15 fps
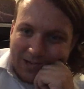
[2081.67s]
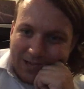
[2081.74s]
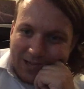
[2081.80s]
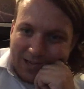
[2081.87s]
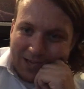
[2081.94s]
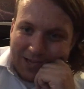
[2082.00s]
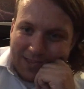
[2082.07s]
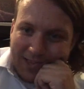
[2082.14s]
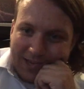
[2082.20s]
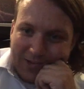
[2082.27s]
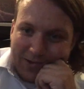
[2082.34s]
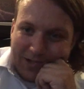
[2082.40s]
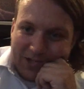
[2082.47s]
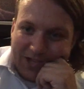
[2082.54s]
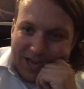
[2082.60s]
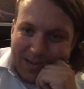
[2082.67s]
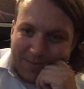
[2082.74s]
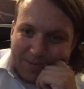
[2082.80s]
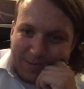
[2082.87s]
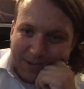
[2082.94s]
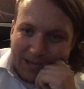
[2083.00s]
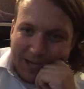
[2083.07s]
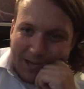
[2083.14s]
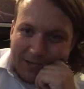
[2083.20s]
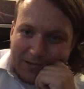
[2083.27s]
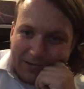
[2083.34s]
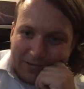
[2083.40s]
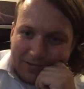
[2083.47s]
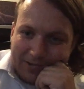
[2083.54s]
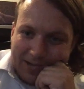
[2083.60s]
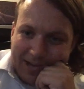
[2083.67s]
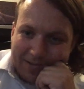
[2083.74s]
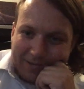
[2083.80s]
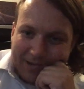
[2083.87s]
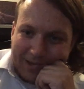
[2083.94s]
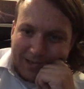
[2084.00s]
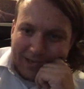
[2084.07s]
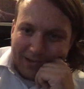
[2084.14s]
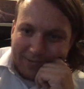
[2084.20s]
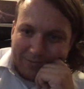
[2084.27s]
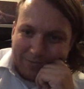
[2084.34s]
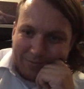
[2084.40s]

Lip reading: Can they do the jobs below? Not really.